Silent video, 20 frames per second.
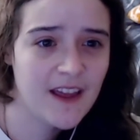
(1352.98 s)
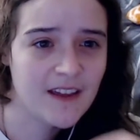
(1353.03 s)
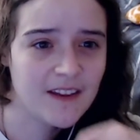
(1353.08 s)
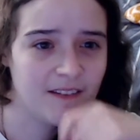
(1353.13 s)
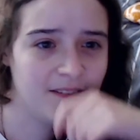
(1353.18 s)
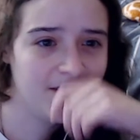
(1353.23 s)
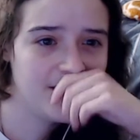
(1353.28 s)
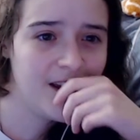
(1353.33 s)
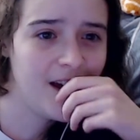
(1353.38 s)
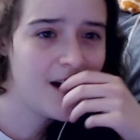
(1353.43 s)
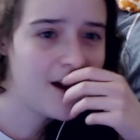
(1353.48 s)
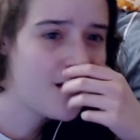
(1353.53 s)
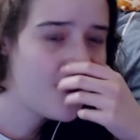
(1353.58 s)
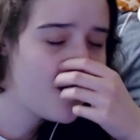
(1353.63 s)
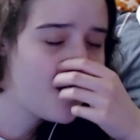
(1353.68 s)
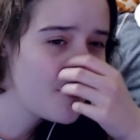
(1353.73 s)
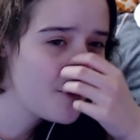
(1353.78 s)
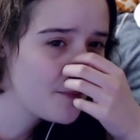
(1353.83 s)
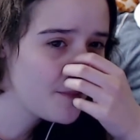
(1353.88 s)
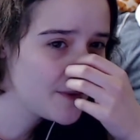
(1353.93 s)
yeah,
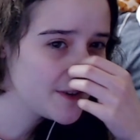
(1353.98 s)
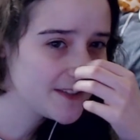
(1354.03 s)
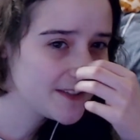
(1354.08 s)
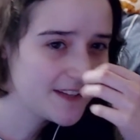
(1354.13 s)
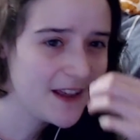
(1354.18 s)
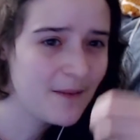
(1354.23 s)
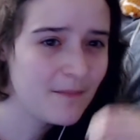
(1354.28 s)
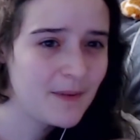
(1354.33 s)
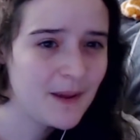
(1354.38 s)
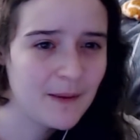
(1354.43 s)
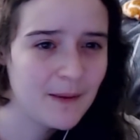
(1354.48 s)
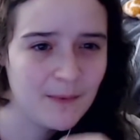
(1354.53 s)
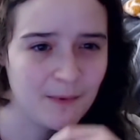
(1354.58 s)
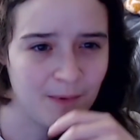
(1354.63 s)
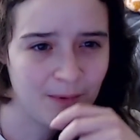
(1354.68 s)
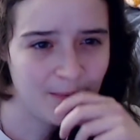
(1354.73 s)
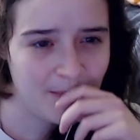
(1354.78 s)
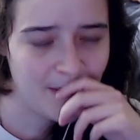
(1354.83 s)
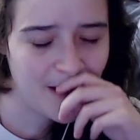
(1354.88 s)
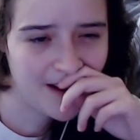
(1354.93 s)
100% people
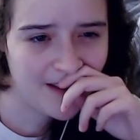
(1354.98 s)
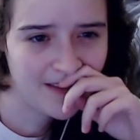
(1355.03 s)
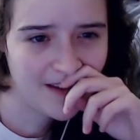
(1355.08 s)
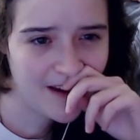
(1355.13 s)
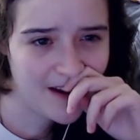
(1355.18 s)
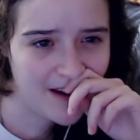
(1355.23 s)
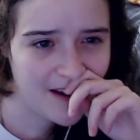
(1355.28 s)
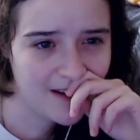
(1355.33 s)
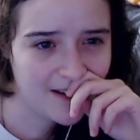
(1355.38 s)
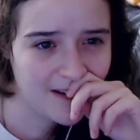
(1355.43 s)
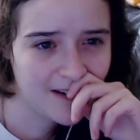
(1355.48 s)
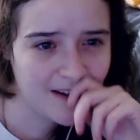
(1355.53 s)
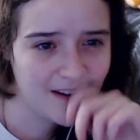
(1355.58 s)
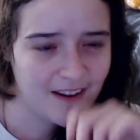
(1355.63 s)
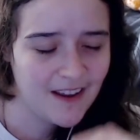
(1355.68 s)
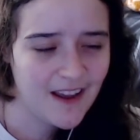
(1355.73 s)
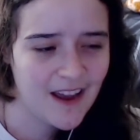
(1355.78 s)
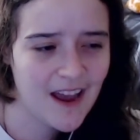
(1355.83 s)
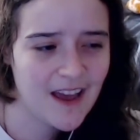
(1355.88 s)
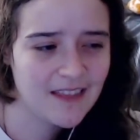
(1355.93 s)
would buy that.
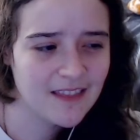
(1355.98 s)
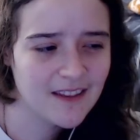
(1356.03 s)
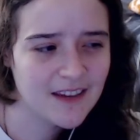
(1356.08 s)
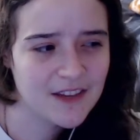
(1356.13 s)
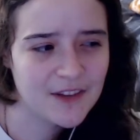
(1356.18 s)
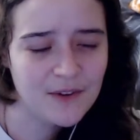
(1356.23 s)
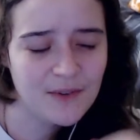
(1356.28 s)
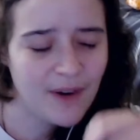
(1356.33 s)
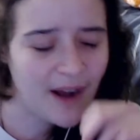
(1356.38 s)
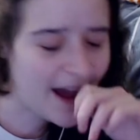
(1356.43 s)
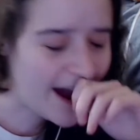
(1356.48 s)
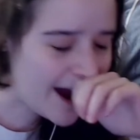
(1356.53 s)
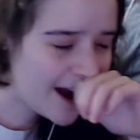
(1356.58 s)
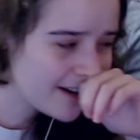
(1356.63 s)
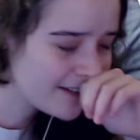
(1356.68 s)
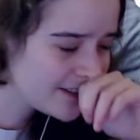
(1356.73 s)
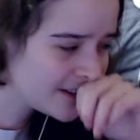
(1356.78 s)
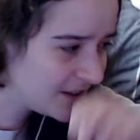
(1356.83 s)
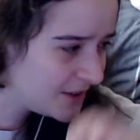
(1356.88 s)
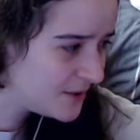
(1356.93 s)
And like, you don't
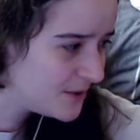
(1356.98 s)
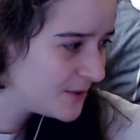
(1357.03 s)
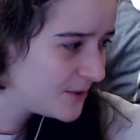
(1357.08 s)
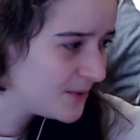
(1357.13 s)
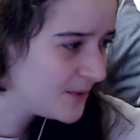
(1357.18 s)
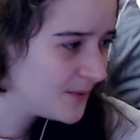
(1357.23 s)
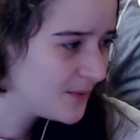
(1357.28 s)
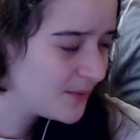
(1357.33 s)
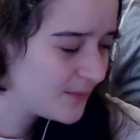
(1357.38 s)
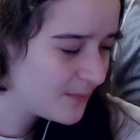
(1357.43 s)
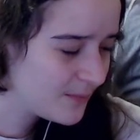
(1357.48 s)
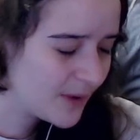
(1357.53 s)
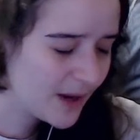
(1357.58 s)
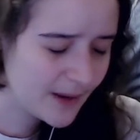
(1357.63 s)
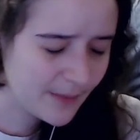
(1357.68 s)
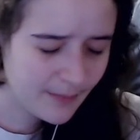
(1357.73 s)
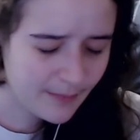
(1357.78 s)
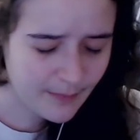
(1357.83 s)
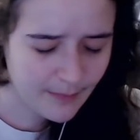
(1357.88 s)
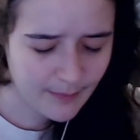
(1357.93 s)
have to do
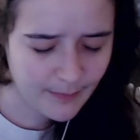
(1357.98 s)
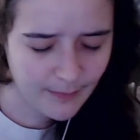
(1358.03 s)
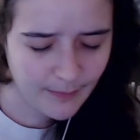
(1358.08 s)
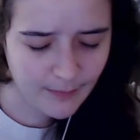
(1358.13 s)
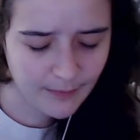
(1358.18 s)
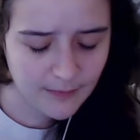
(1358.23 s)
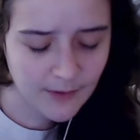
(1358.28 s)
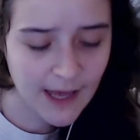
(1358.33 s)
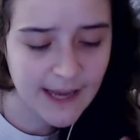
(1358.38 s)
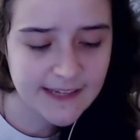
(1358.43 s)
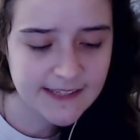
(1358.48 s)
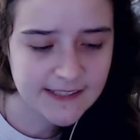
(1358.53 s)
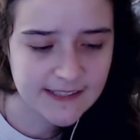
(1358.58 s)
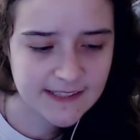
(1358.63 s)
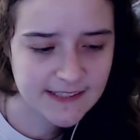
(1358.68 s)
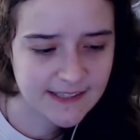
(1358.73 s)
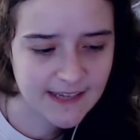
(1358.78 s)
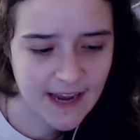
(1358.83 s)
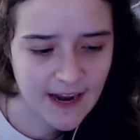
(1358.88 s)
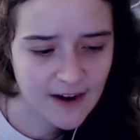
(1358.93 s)
like
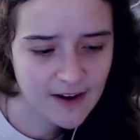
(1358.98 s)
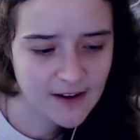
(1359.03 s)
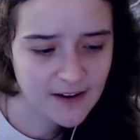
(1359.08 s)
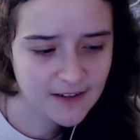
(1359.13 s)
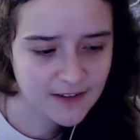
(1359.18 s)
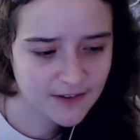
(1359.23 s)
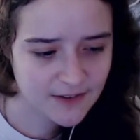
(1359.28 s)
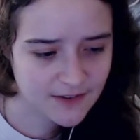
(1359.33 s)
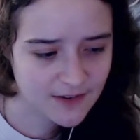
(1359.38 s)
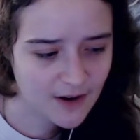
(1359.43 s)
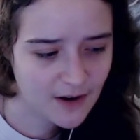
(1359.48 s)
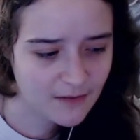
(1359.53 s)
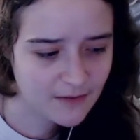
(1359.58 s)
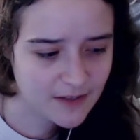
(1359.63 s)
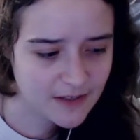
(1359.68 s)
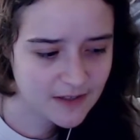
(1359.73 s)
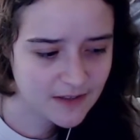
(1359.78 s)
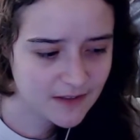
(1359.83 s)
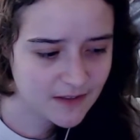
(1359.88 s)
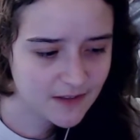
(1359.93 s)
licensed characters.
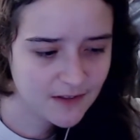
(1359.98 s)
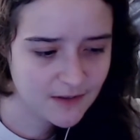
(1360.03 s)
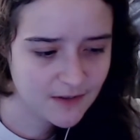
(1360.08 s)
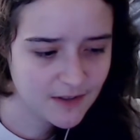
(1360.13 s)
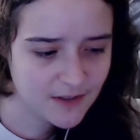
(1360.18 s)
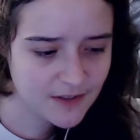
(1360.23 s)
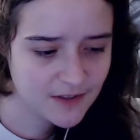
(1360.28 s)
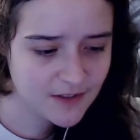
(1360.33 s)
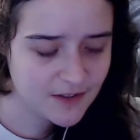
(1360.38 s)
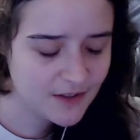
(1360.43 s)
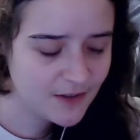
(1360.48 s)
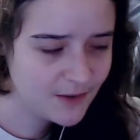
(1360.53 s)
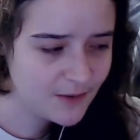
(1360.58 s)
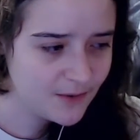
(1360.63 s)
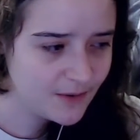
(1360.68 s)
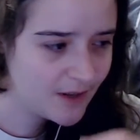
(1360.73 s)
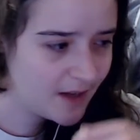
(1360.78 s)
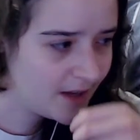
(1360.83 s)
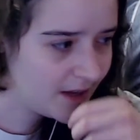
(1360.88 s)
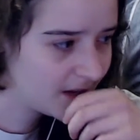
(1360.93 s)
Obviously, you could just do
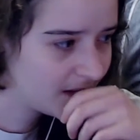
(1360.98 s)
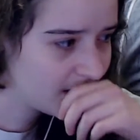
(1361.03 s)
like,